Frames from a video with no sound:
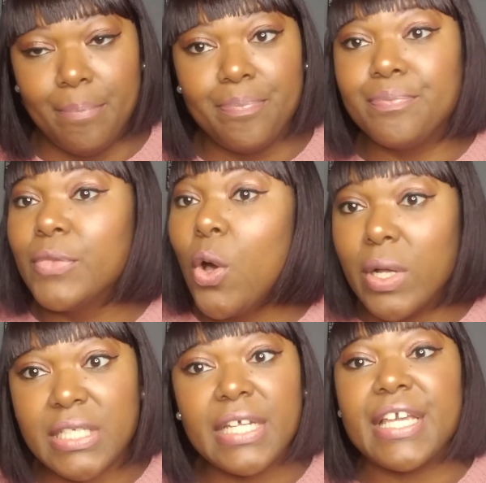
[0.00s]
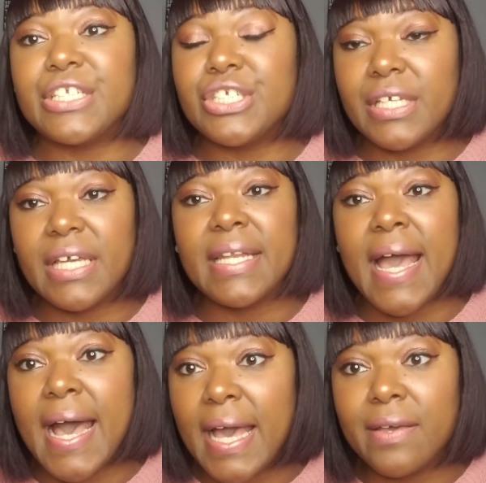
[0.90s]
going to the kitchen to get
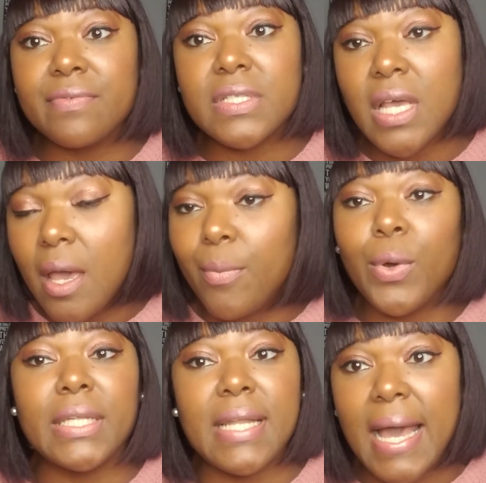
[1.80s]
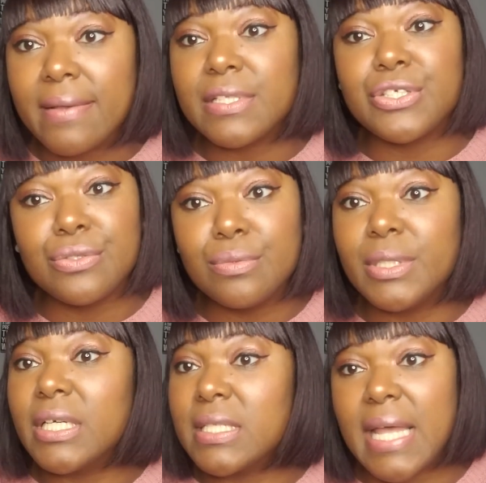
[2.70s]
knives, pointing knives at you
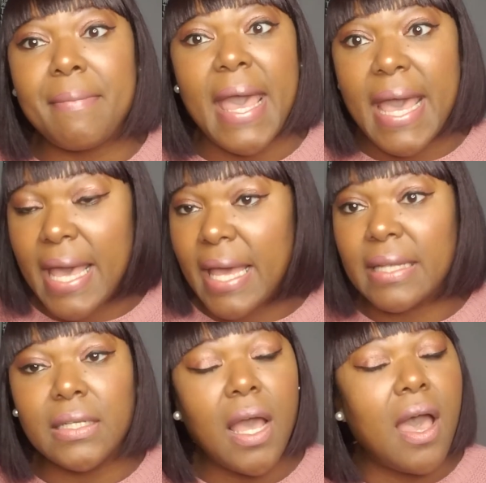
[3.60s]
because they mad,